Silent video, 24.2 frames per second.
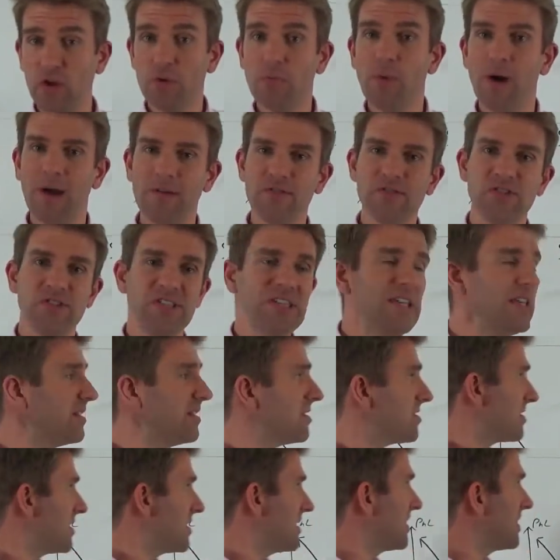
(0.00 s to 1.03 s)
you might have seen
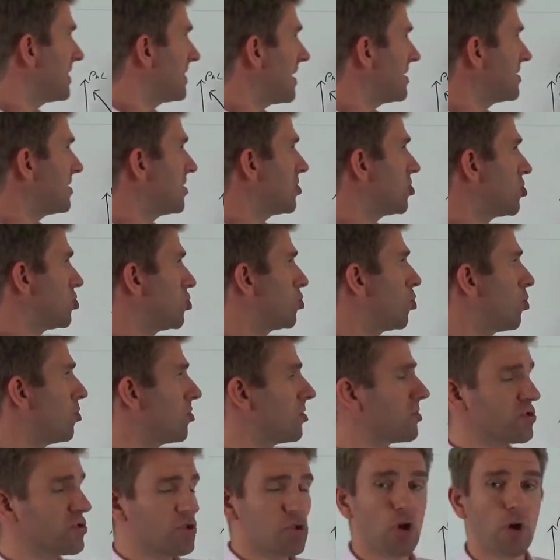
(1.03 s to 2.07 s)
the synthetic
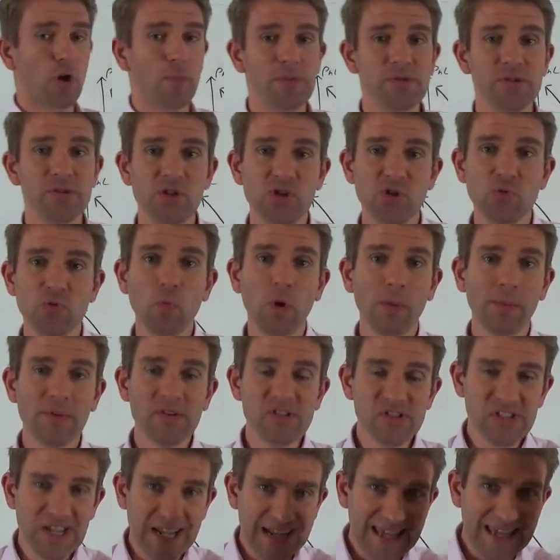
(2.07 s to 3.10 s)
short stop position where we're
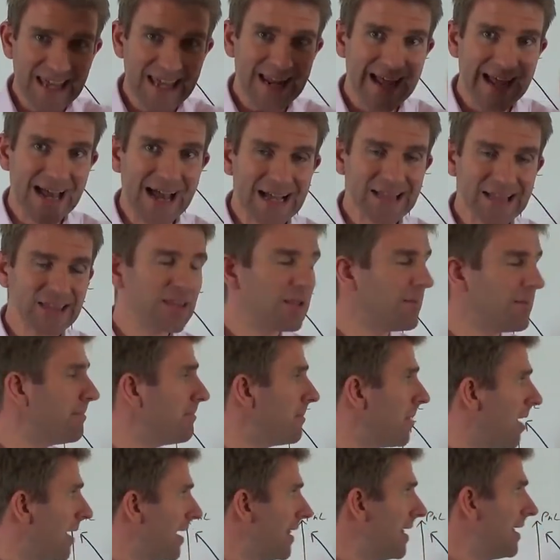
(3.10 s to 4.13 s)
selling at the
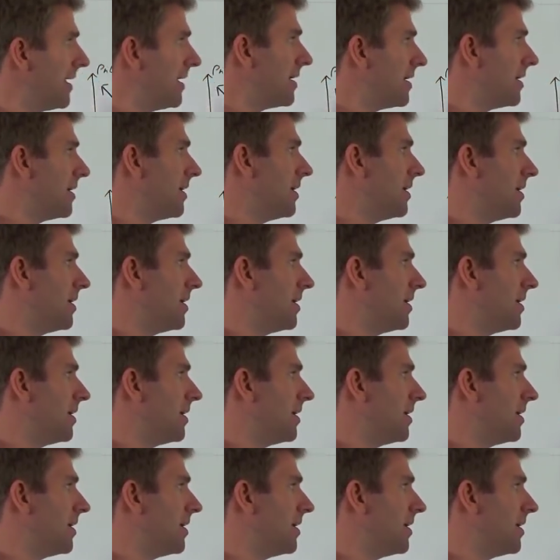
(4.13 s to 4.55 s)
money